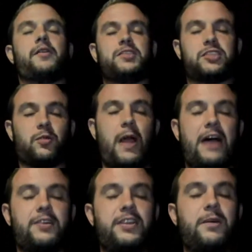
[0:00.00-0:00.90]

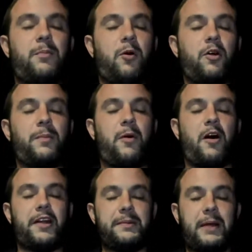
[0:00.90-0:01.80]
surrounding the porta
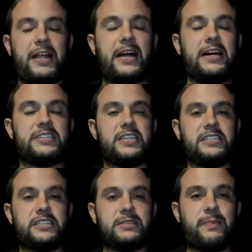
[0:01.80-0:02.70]
potty, my
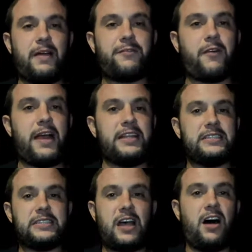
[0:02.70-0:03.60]
cousins, my
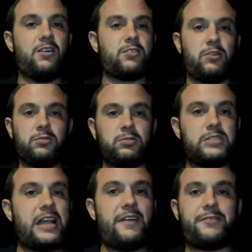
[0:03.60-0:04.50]
friends, uncles,
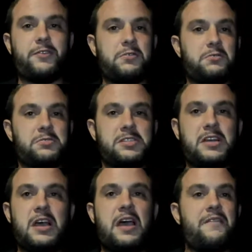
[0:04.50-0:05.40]
nephews.
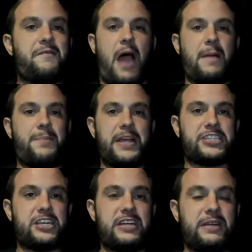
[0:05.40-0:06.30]
I
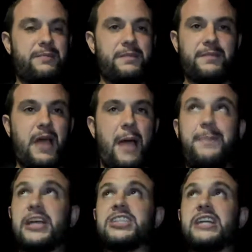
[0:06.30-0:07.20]
pictured I
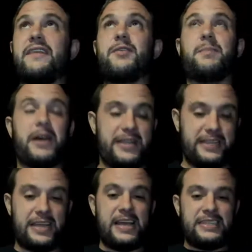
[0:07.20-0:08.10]
pictured everybody
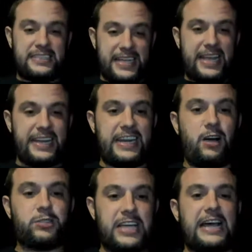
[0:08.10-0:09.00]
standing
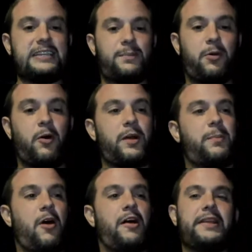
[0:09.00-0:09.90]
outside the porta
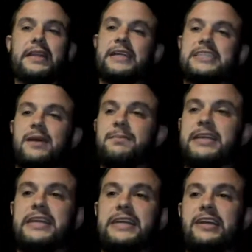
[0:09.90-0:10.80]
potty, like some
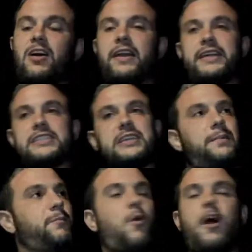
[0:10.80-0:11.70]
leaning on it, some
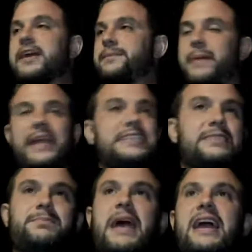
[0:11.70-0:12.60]
walking, pacing
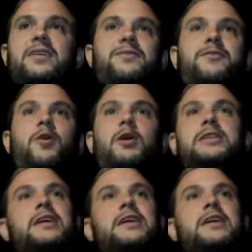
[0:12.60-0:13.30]
back and forth,